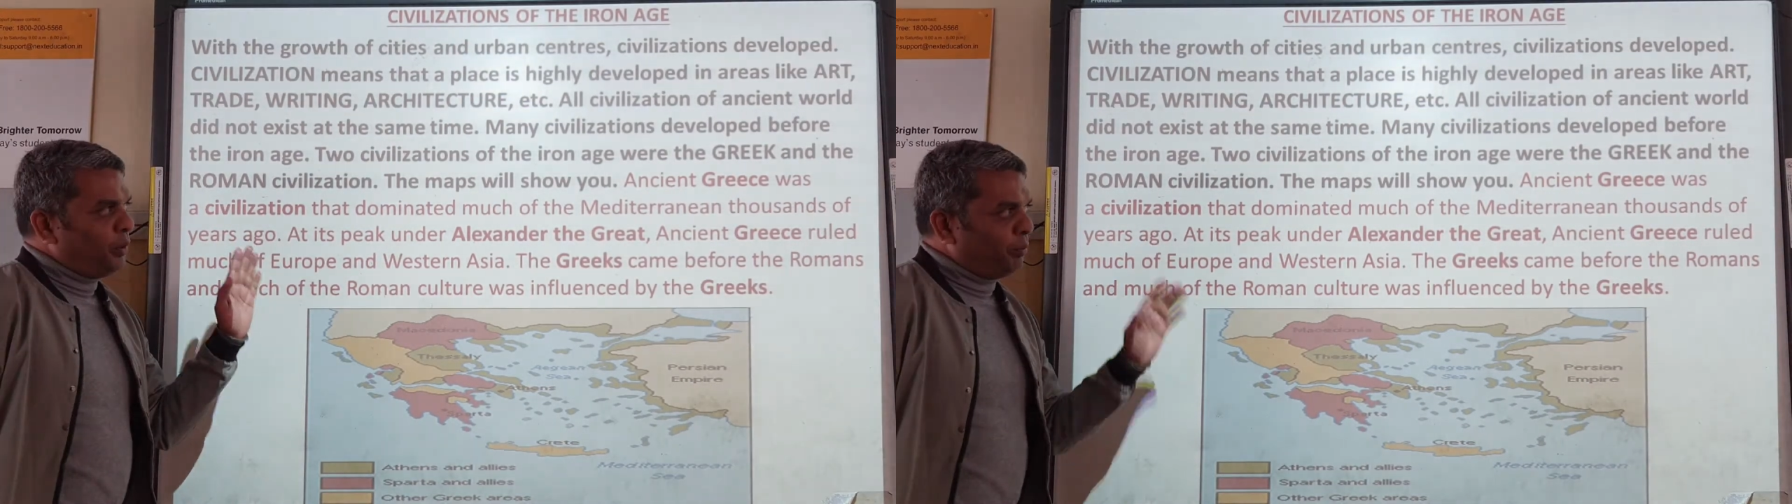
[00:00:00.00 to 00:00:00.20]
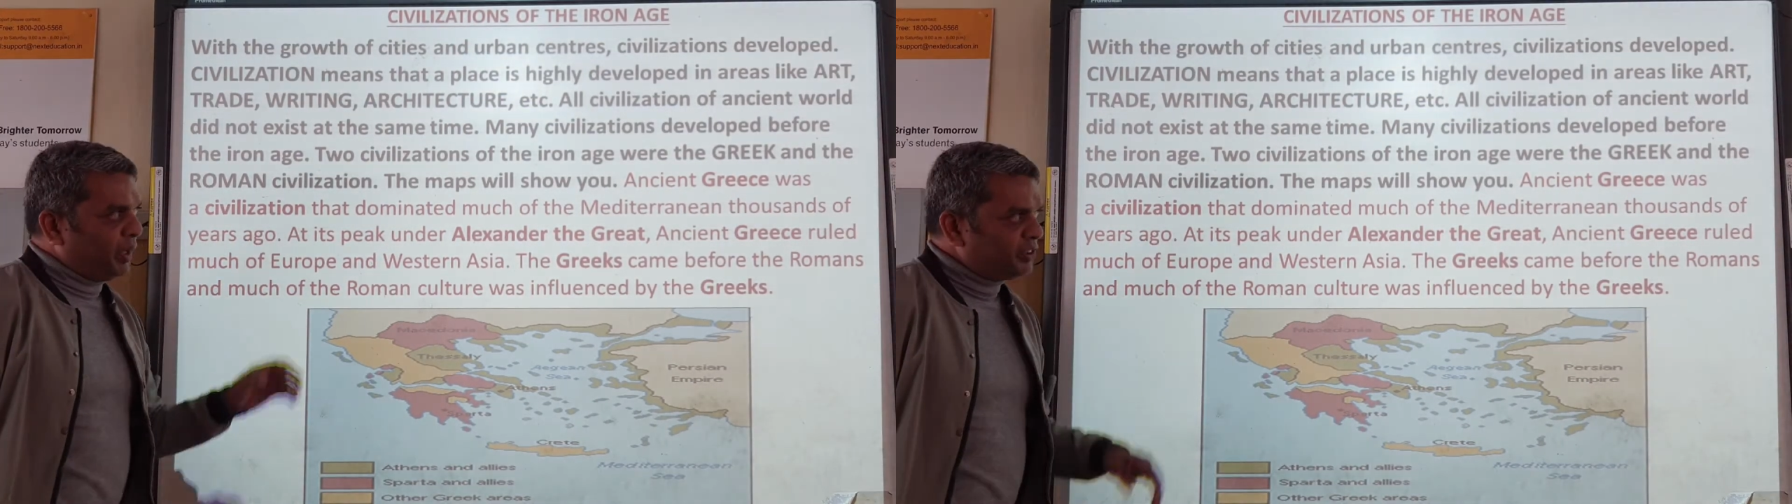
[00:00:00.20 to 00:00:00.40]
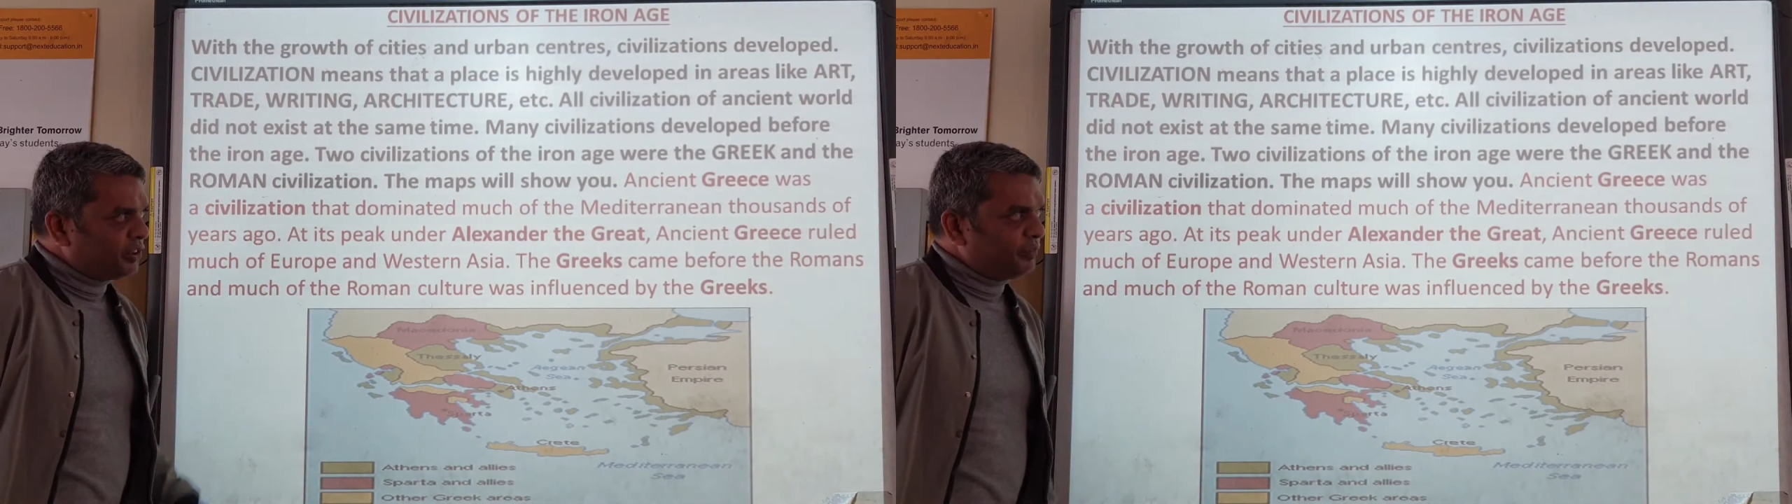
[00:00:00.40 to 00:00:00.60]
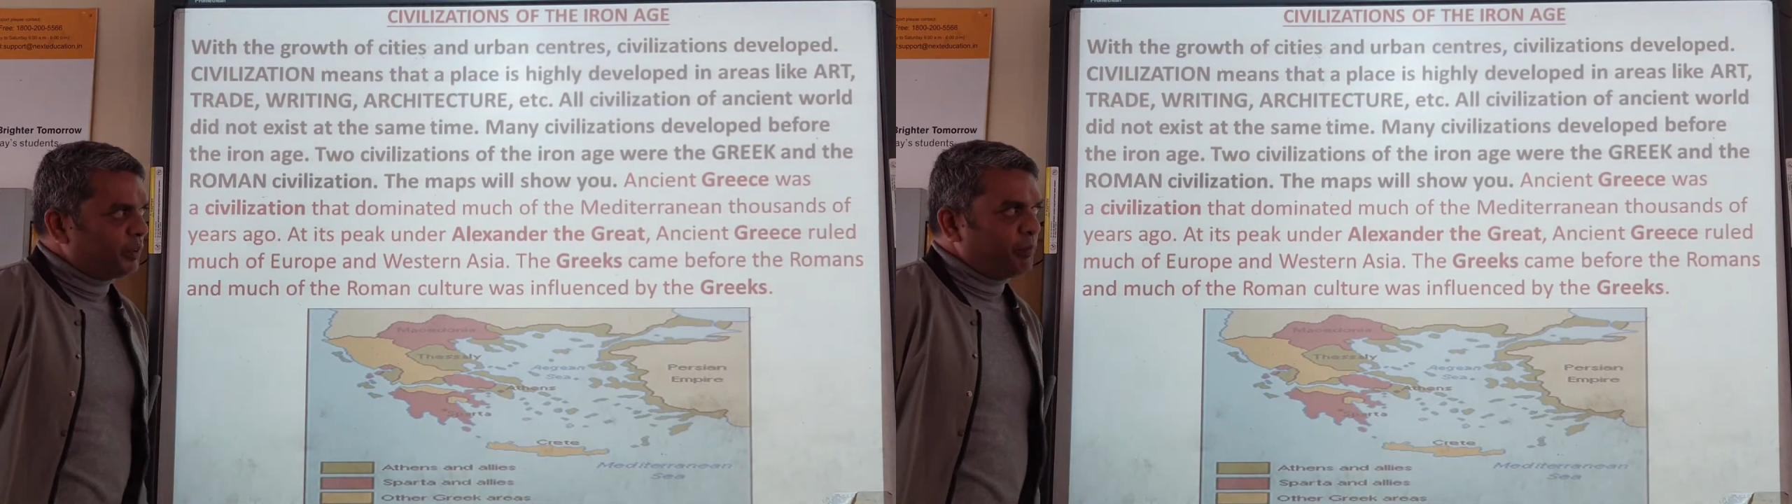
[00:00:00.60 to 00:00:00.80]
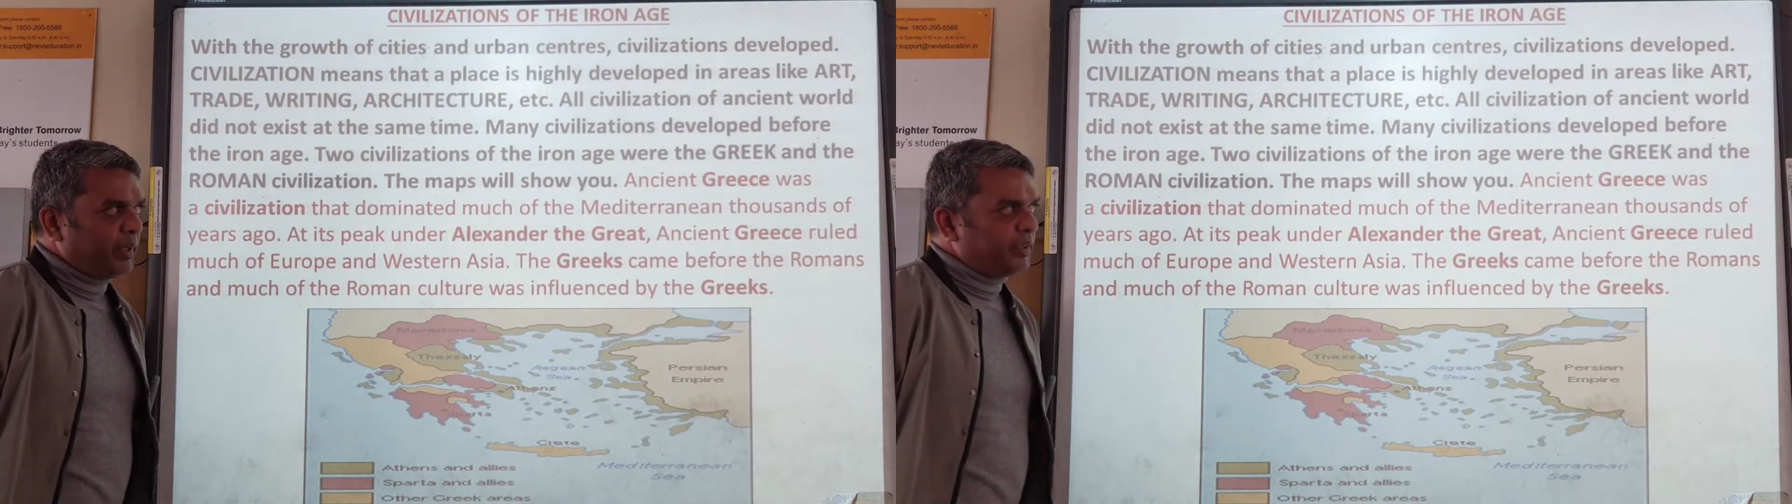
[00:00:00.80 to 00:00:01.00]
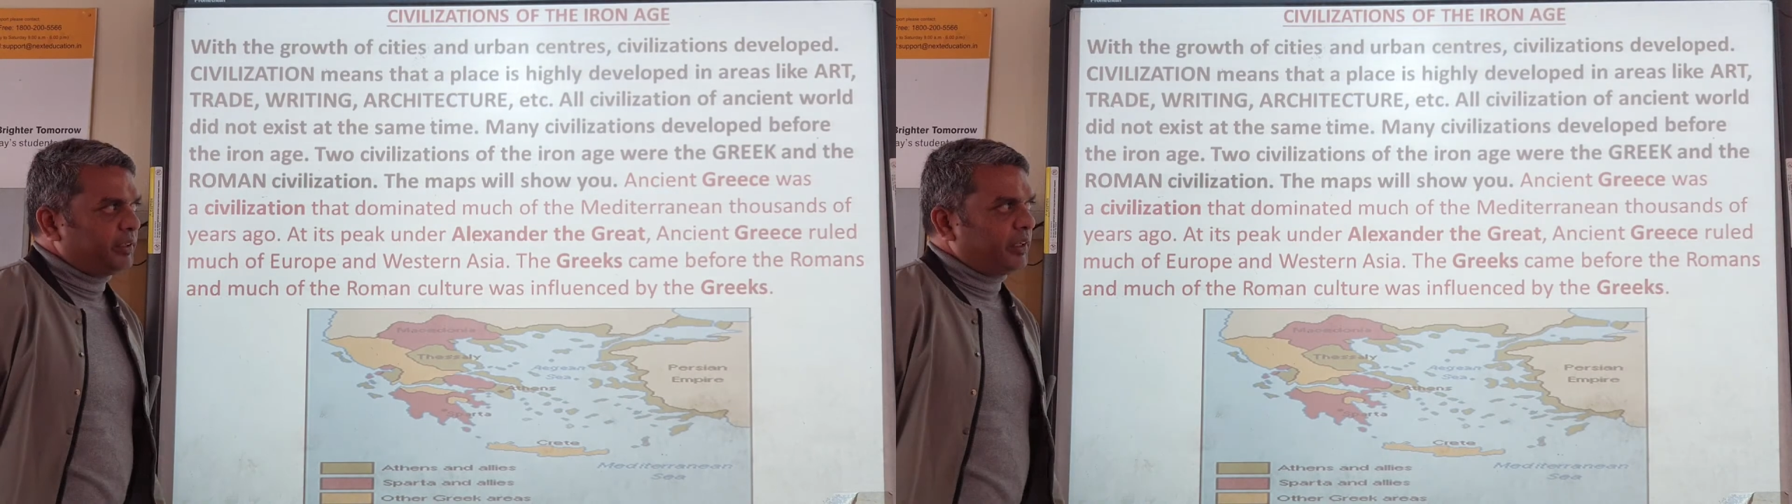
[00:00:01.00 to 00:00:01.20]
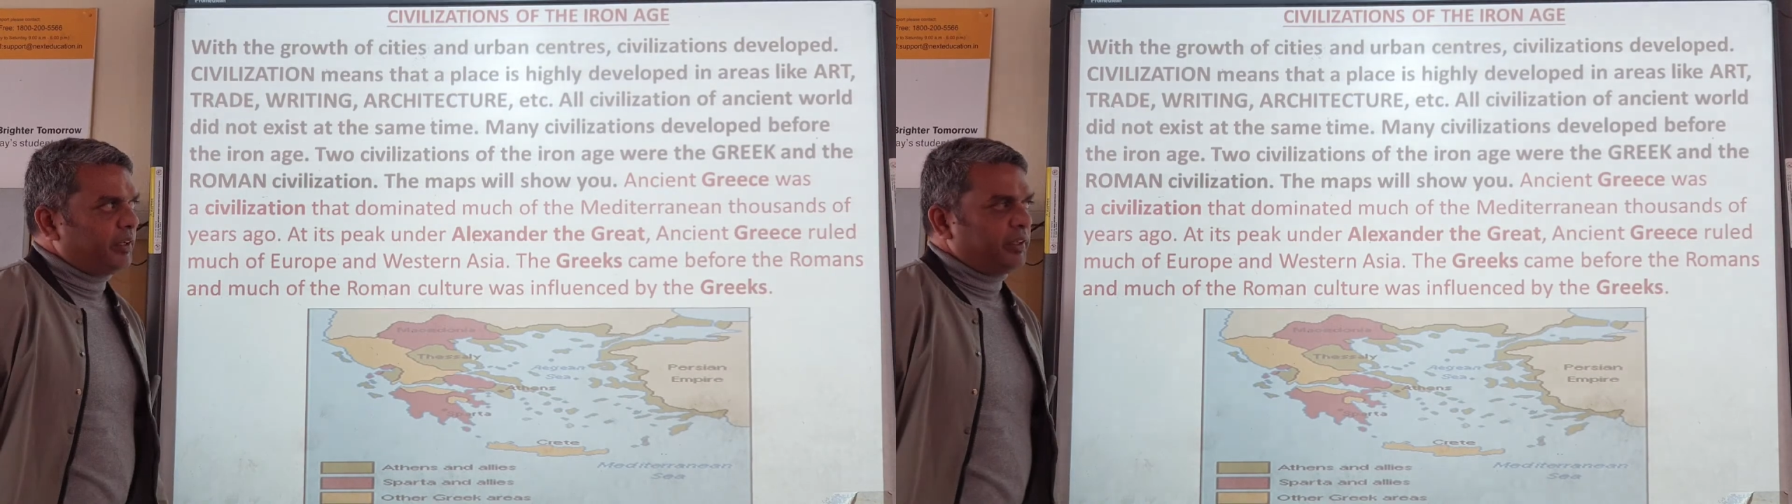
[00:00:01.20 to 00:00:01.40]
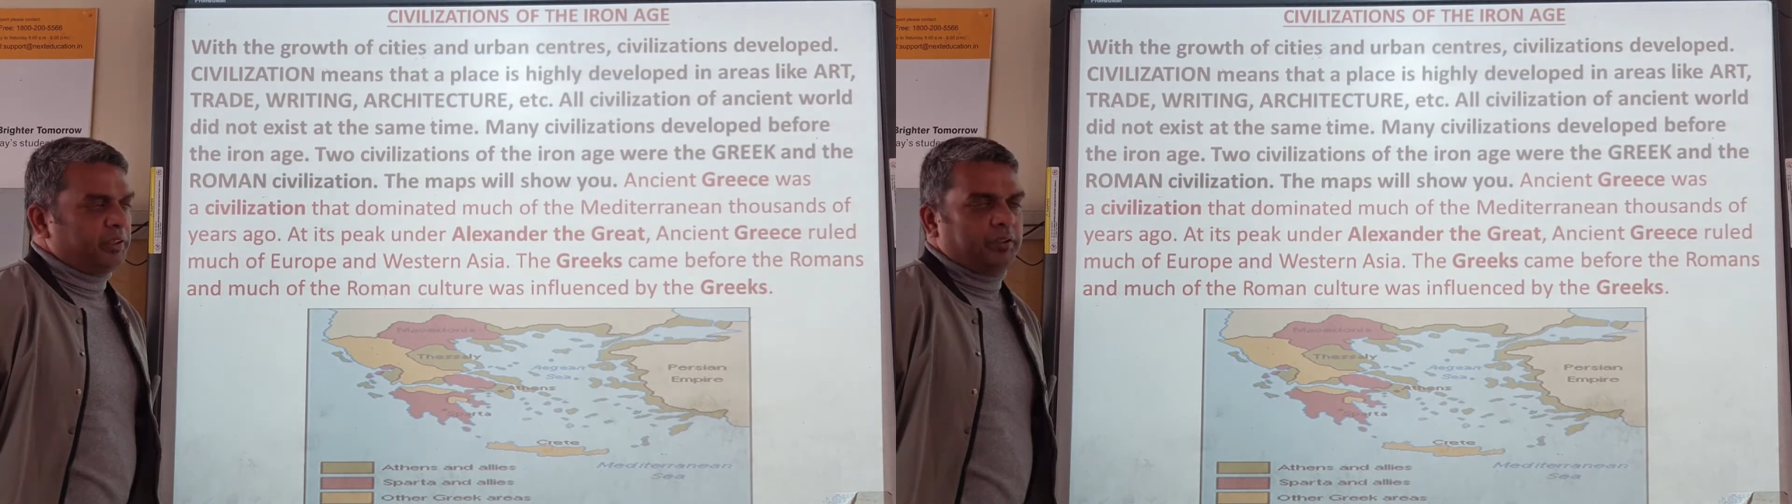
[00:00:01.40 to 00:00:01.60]
much of the
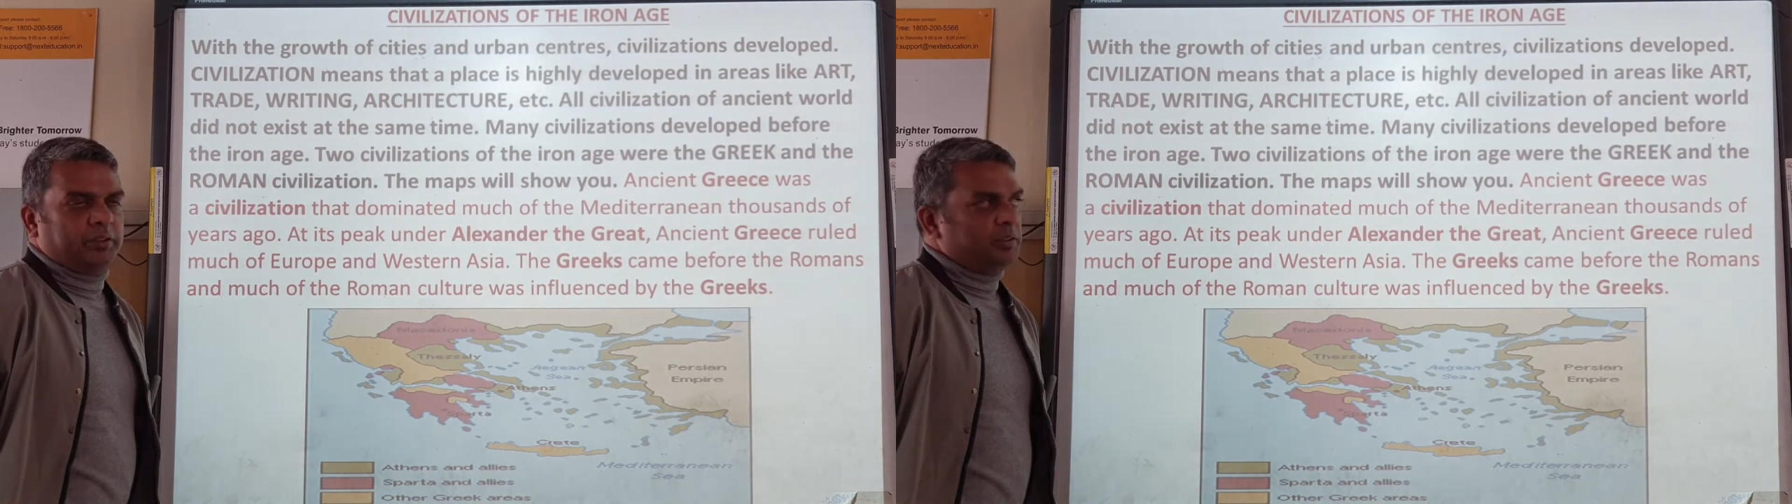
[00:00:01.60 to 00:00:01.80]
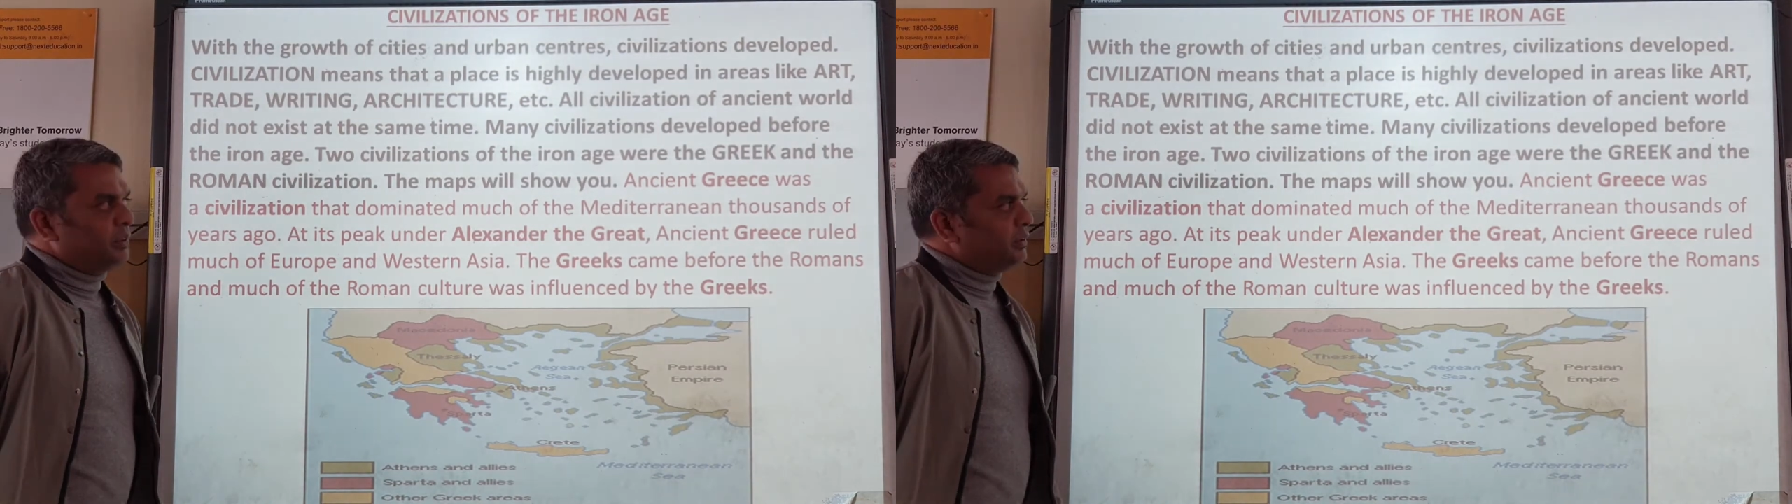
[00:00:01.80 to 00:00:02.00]
Mediterranean